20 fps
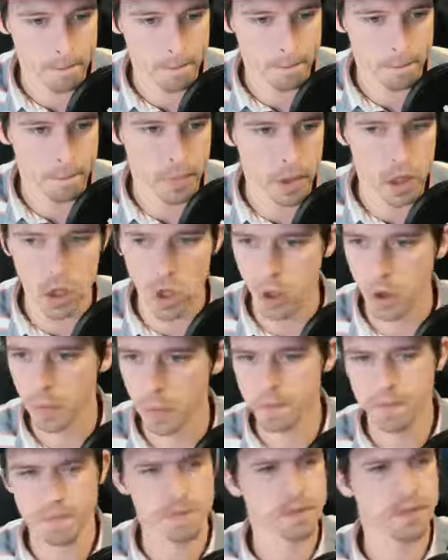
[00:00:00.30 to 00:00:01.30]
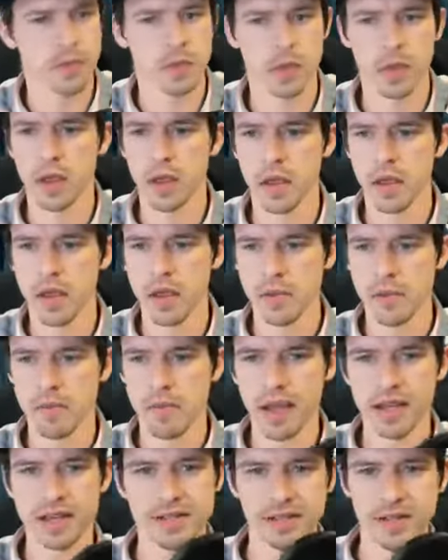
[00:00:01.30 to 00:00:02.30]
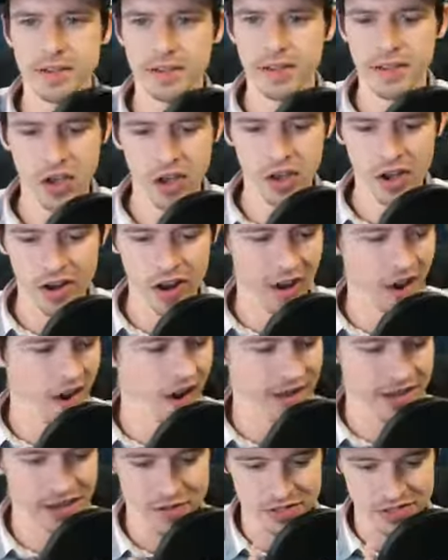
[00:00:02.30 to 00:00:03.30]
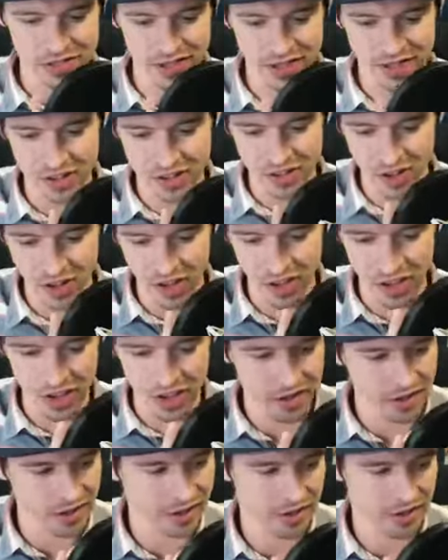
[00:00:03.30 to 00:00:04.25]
Boom. Mic's looking good. Audio's looking good.